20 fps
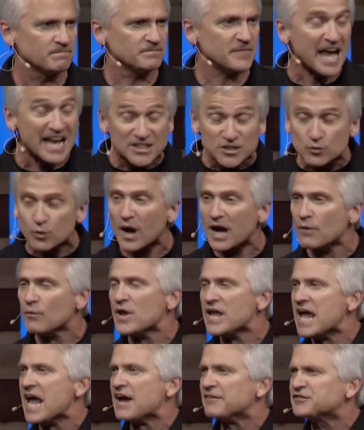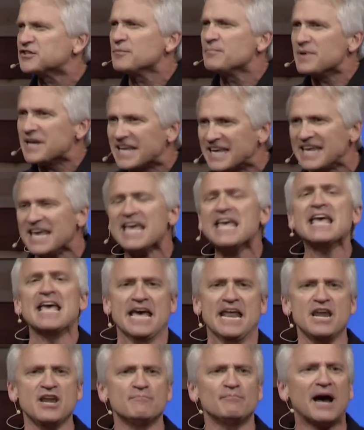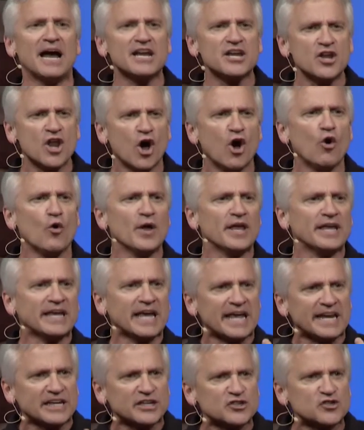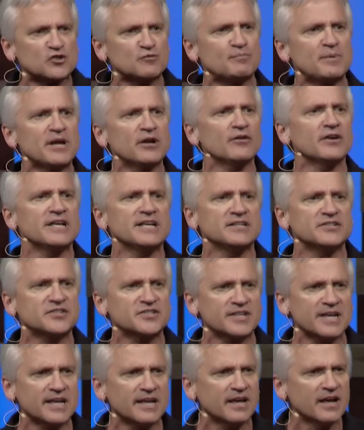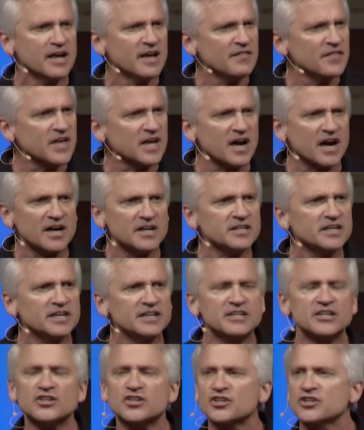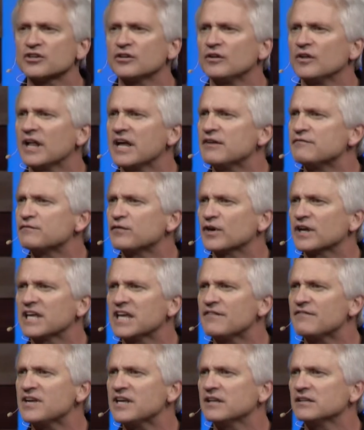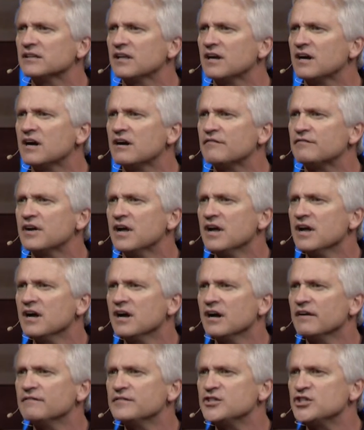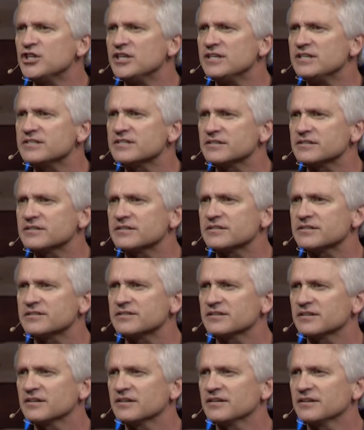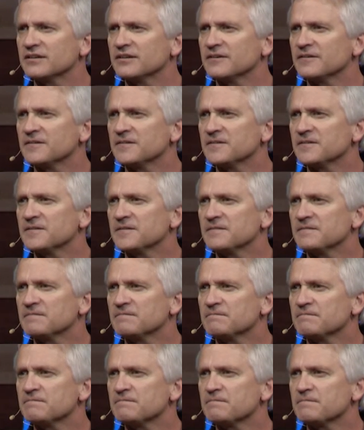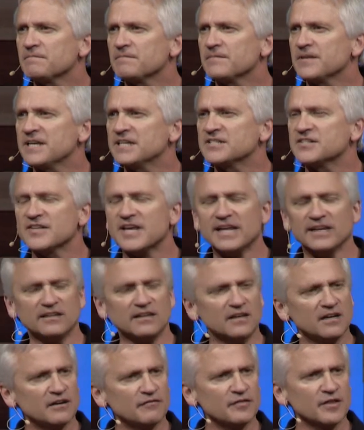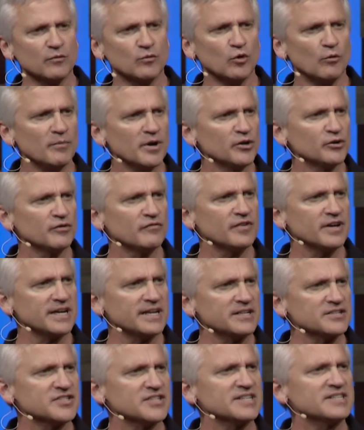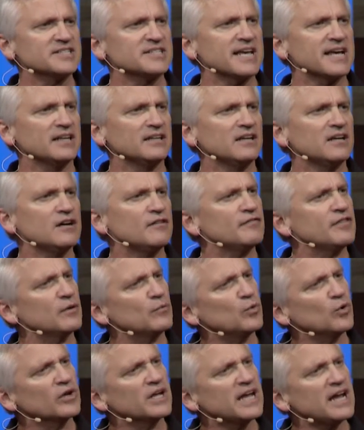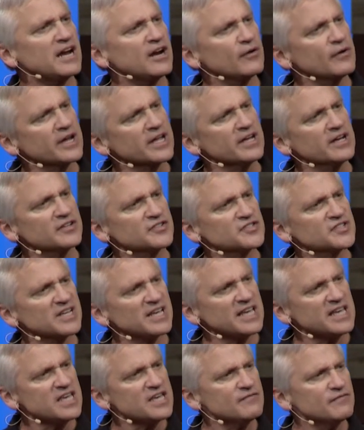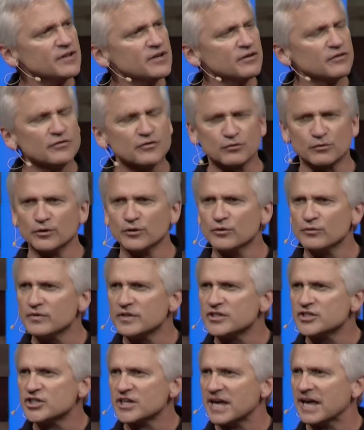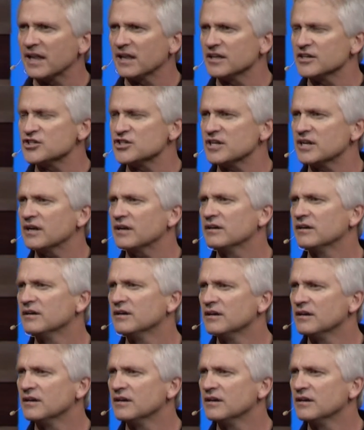That's why we have to begin by knowing and experiencing the unconditional and forgiving love of Jesus. It's that love that will motivate us, it's that love that will carry us even through the challenging